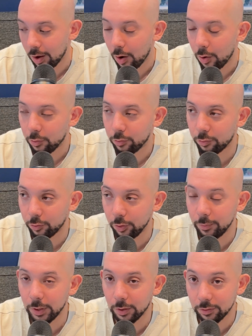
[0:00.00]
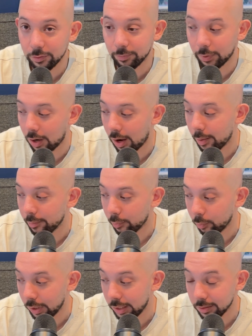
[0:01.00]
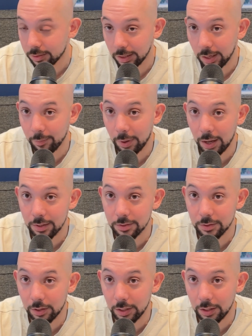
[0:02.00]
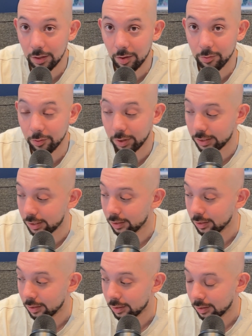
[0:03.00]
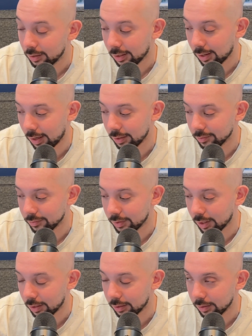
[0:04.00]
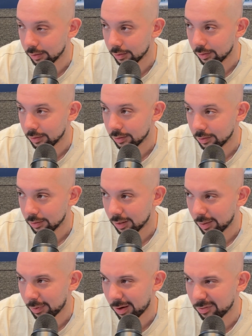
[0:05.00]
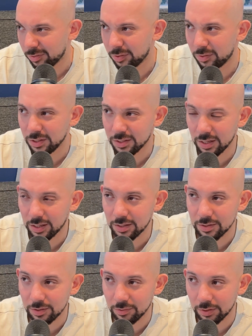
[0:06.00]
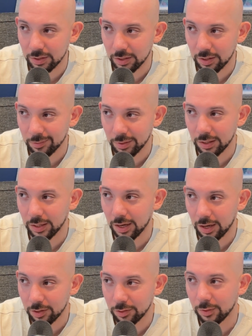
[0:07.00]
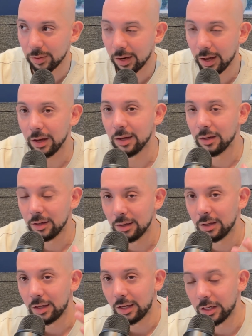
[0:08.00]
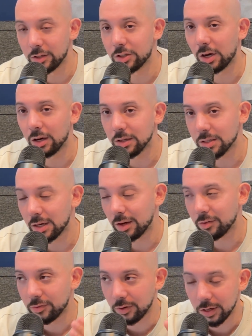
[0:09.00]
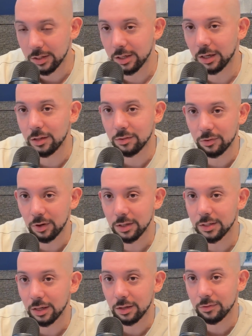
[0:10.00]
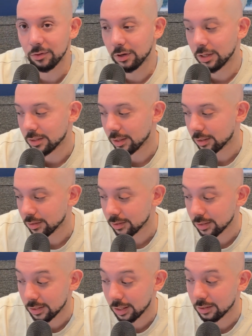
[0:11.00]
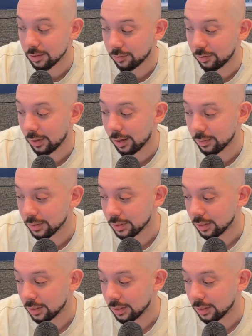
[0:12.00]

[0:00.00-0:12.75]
threw me off, but I'm willing to get my hands dirty. I've already kind of done about 50 seconds of it. I'm gonna kind of do it like in chunks, like 30 seconds, because it takes a few hours